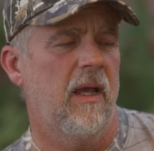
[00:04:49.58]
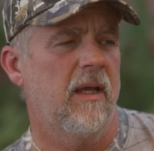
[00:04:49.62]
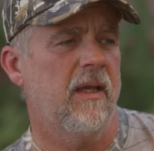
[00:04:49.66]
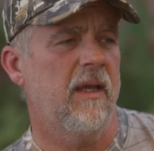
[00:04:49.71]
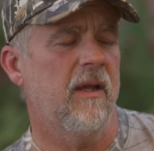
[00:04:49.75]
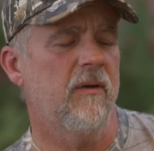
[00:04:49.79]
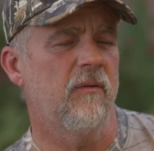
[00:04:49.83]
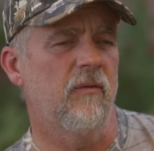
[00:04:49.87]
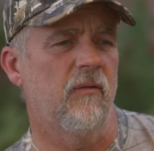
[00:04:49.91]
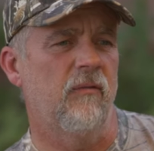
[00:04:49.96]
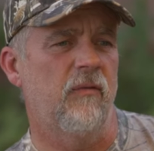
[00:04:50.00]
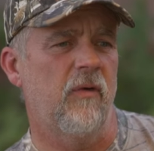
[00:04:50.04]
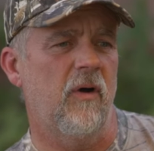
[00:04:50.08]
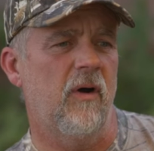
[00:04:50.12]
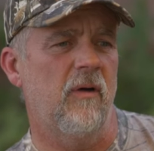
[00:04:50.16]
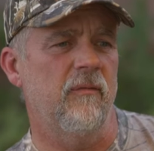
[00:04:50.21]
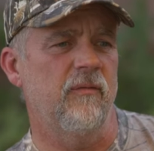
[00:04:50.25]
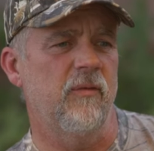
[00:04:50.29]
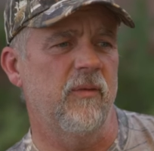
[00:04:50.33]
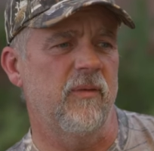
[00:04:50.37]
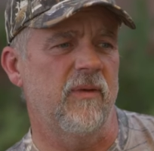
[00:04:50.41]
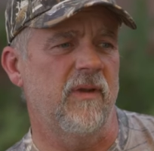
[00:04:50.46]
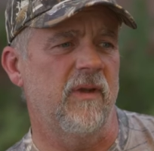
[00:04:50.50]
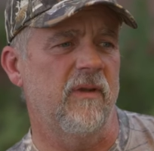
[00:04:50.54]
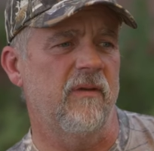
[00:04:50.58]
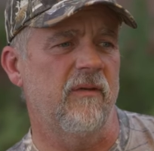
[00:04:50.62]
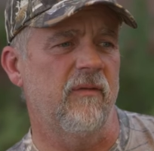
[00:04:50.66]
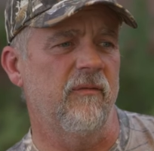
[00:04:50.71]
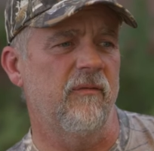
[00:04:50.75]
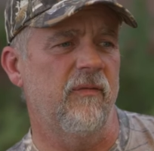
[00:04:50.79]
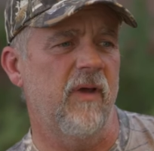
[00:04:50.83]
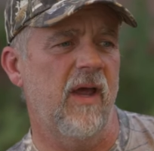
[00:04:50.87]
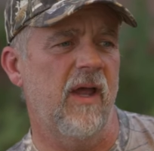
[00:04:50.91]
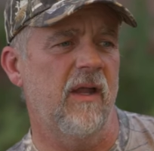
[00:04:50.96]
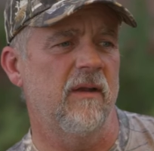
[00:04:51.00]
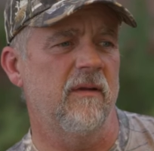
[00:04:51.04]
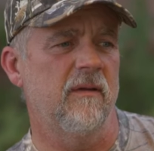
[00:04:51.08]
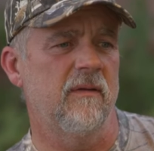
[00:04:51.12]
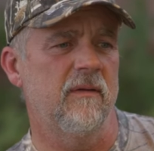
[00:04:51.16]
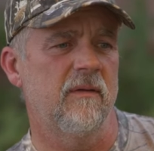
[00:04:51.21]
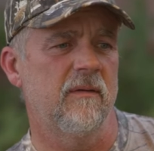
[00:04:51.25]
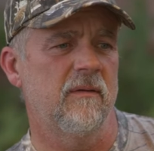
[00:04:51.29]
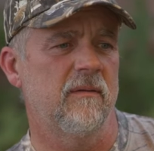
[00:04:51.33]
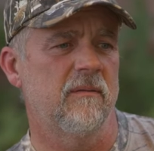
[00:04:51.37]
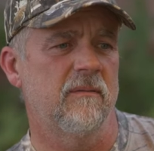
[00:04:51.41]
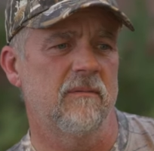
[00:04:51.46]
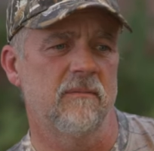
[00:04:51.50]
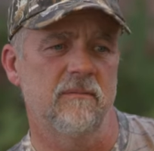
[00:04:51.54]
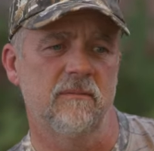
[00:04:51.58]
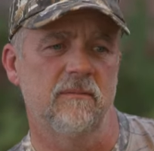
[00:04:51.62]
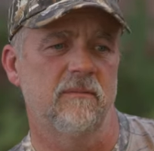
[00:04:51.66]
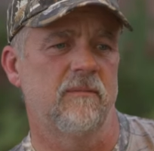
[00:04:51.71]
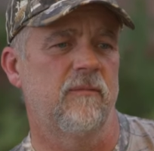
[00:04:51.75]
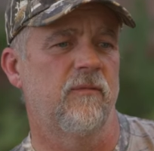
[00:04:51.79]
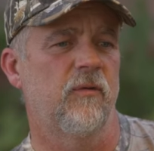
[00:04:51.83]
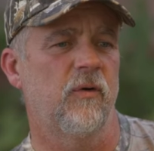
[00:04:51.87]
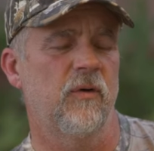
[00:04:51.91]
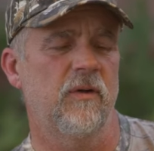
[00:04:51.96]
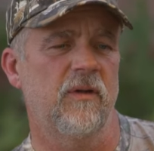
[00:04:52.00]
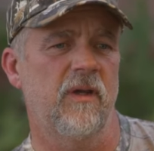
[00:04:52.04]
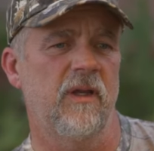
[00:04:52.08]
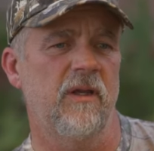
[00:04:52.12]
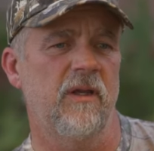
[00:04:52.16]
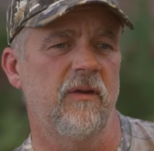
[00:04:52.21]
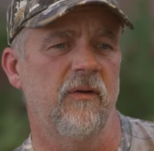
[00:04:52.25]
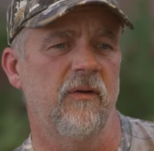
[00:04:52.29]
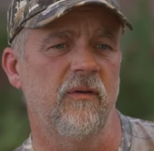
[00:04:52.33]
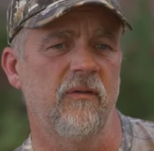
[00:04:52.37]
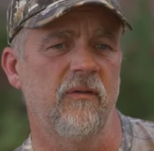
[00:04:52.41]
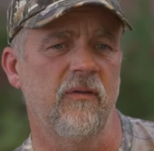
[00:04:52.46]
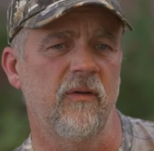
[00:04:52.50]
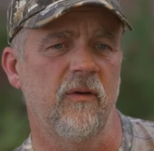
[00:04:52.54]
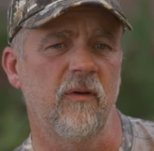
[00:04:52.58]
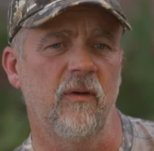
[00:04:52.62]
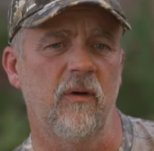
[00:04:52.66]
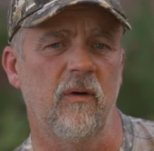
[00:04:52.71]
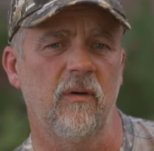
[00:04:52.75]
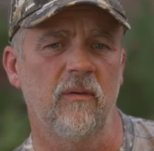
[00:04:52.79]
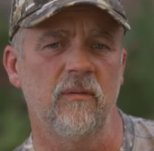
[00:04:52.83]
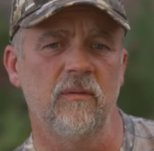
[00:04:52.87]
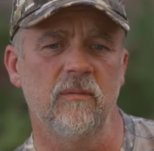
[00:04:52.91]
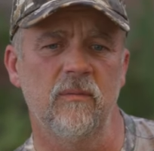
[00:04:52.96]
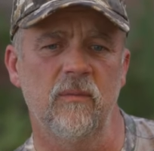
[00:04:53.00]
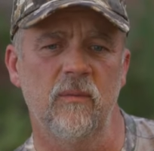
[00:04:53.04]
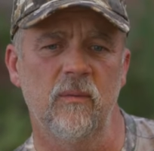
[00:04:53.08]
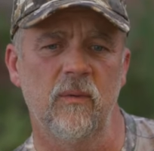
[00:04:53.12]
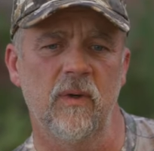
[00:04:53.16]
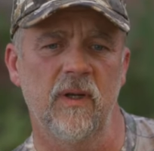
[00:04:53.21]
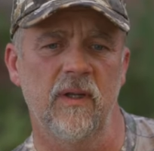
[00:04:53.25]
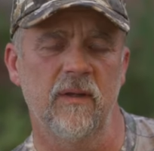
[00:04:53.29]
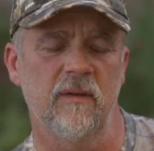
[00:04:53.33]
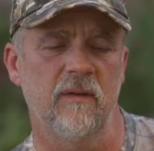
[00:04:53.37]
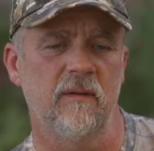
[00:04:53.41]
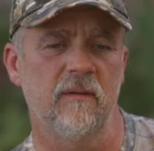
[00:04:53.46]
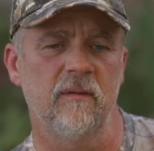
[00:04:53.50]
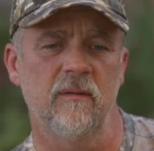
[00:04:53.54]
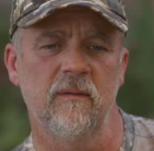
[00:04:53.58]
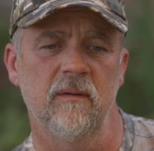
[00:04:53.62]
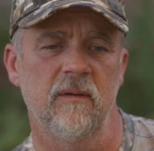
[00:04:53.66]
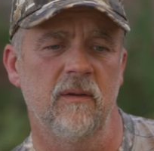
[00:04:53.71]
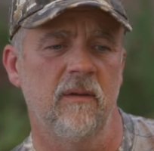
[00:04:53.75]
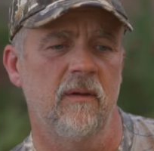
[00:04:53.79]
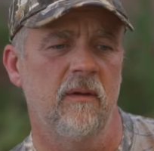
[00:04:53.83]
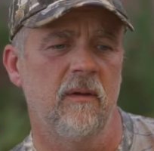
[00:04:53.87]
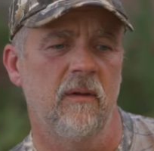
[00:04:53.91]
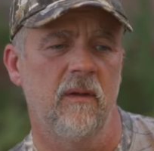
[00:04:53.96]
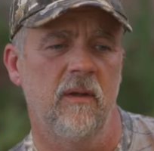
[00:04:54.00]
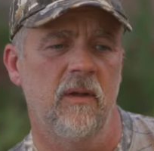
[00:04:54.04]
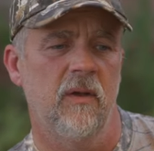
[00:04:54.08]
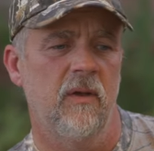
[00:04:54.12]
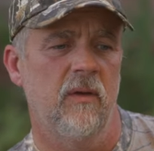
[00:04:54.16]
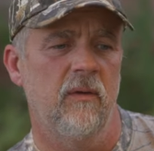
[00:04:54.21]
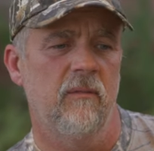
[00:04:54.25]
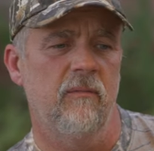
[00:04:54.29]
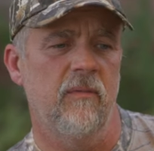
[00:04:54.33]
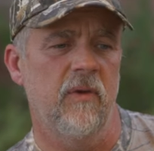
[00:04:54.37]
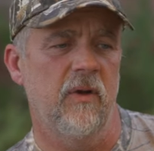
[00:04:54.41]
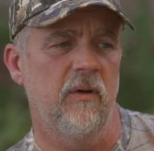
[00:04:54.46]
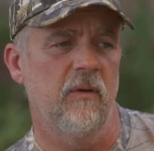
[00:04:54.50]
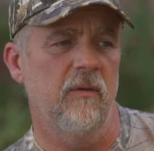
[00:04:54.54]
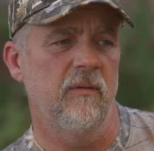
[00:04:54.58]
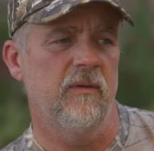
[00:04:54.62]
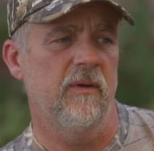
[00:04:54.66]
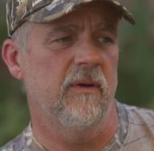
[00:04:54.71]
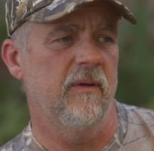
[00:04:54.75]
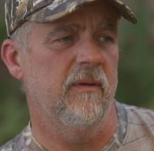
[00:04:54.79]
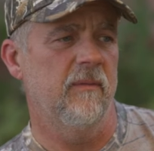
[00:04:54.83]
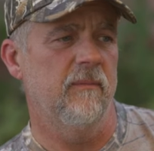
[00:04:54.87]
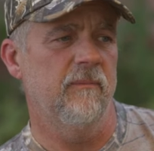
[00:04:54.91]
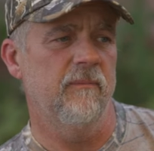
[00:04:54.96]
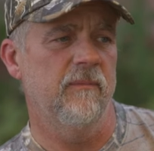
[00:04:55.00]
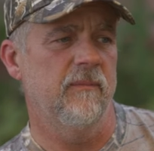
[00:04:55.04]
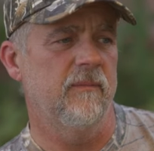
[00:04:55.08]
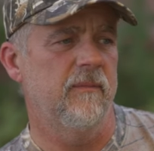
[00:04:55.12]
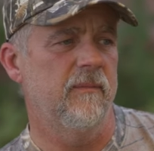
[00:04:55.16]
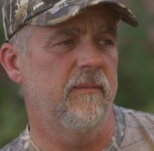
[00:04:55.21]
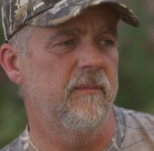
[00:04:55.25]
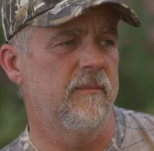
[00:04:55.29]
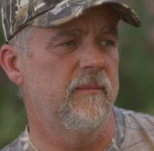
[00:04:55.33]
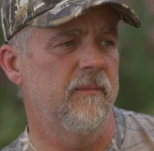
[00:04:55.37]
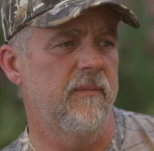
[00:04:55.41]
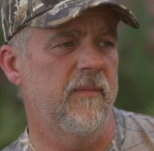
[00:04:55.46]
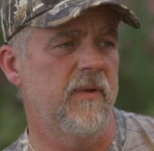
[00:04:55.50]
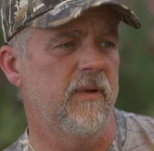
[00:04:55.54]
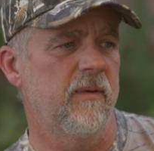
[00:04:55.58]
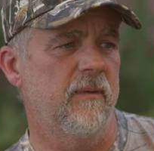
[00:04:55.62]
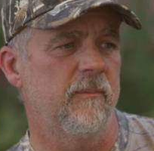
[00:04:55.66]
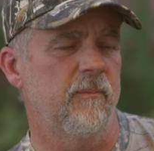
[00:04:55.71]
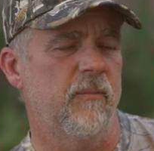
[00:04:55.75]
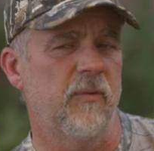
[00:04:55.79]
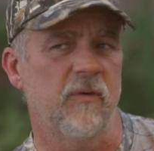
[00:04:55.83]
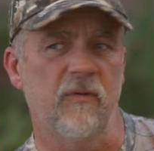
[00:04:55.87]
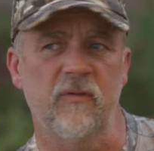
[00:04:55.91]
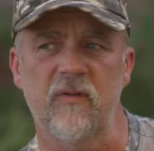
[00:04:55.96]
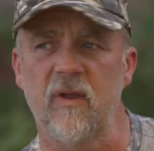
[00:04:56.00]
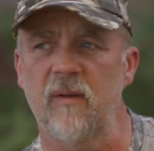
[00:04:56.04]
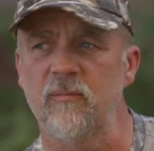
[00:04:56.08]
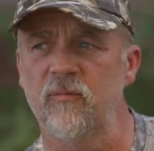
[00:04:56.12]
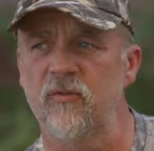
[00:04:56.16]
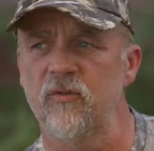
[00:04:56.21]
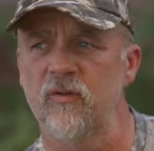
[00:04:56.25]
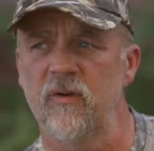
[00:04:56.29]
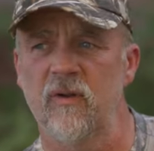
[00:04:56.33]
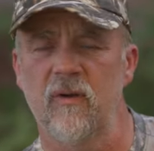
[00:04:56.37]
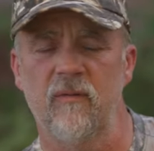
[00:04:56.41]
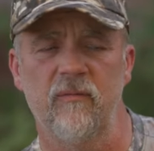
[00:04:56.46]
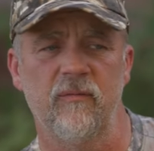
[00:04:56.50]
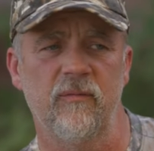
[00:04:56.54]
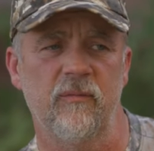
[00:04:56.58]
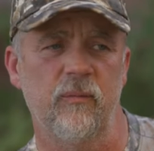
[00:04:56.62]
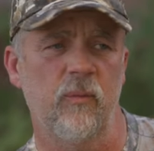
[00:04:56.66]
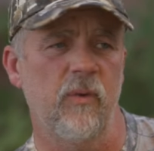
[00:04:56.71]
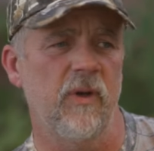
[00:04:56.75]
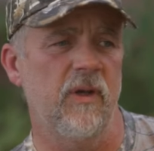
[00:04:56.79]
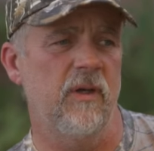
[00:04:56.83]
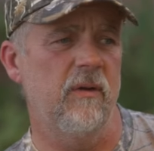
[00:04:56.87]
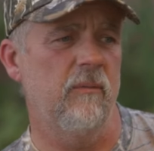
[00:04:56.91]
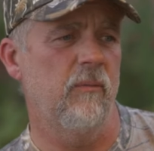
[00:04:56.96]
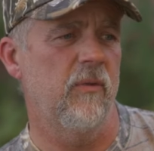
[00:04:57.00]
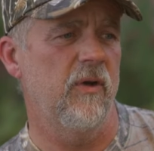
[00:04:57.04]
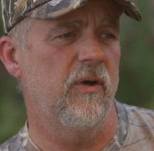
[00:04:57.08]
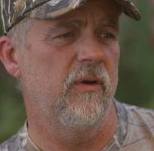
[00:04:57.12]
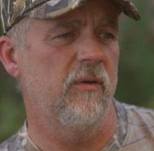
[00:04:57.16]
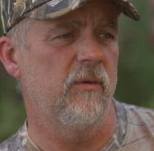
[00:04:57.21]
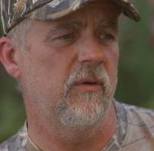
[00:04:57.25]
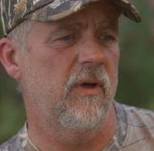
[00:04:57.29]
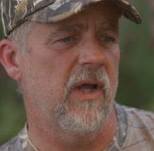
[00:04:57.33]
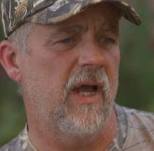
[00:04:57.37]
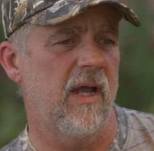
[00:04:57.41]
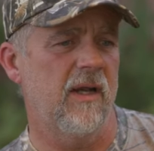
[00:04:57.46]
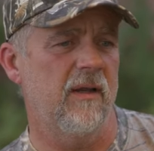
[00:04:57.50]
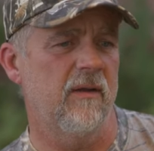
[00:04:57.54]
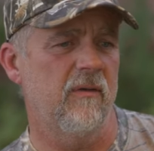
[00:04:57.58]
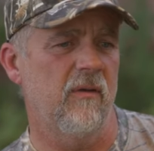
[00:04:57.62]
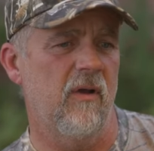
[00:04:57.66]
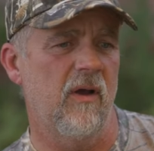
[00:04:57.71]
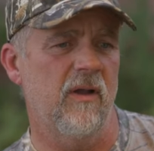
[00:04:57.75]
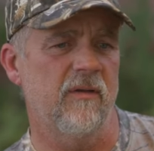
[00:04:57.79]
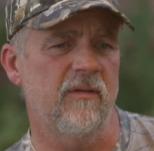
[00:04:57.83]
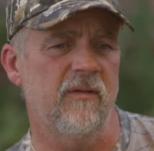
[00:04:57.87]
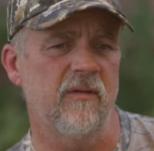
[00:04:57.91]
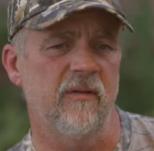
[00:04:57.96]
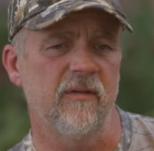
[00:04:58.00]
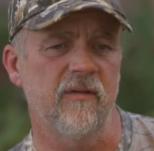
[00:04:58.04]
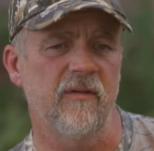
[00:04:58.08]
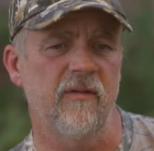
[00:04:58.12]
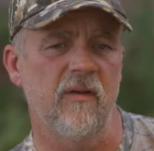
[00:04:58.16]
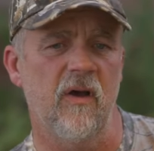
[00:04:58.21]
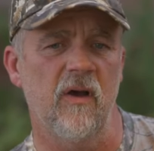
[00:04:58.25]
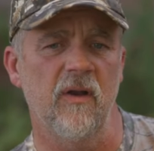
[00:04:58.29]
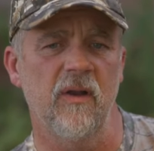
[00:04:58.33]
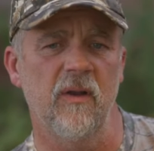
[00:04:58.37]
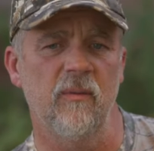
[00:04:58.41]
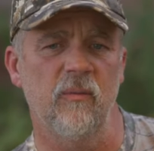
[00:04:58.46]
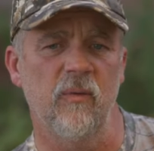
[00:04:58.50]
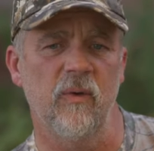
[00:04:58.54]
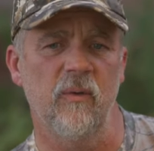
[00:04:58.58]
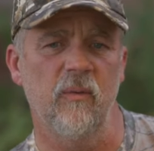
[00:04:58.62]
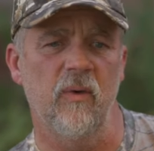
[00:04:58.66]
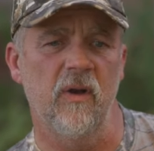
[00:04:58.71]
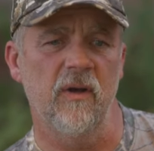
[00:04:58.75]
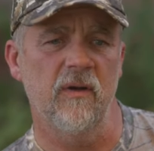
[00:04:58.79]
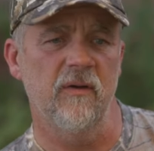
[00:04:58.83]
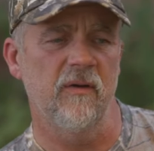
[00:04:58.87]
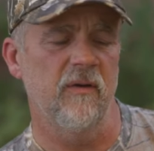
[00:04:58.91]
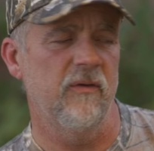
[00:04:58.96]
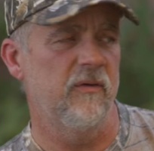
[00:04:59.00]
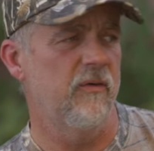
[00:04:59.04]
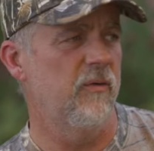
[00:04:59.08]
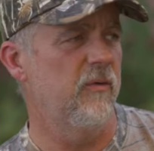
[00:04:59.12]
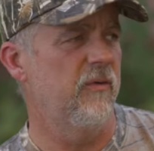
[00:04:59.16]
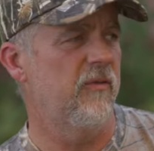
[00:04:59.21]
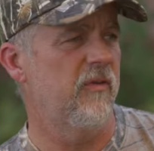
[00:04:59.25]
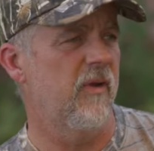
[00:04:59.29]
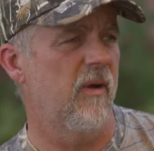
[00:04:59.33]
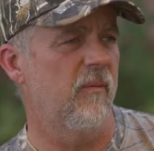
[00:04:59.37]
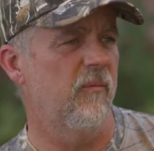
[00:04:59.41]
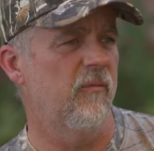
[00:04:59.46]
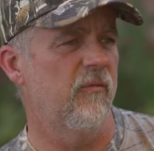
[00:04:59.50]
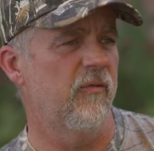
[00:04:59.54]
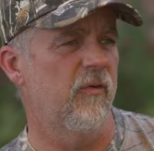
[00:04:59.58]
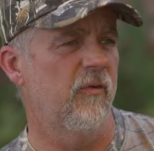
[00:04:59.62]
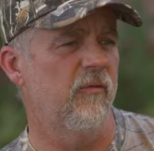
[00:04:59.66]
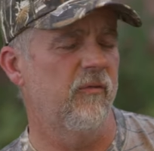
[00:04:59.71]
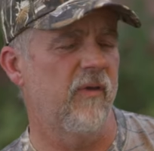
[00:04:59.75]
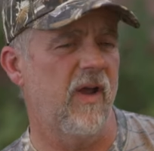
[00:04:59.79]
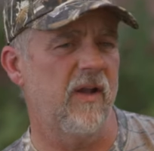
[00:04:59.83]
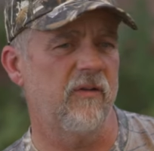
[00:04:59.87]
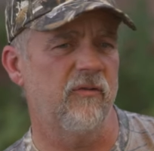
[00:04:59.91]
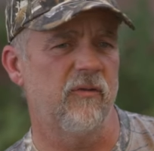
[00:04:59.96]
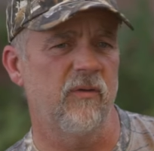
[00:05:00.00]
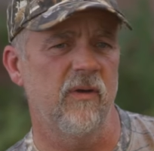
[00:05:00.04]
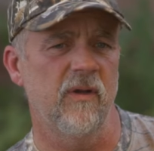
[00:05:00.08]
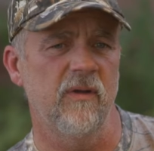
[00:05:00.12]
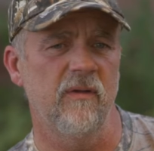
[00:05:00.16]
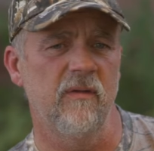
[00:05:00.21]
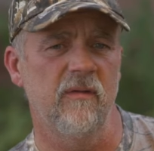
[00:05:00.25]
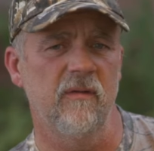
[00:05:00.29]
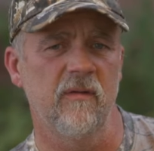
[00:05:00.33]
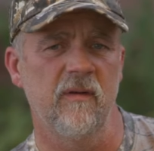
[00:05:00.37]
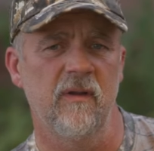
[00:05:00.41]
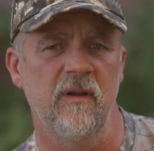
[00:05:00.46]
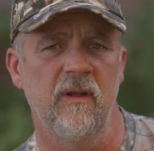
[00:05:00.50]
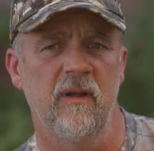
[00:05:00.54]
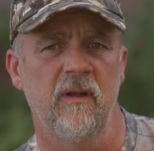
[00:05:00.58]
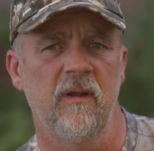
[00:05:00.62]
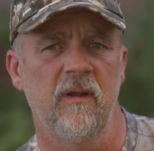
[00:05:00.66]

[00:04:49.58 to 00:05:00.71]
I got involved with this event 14 years ago with, you know, the perception of we knew a guy that lost his son and we wanted to do something for veterans.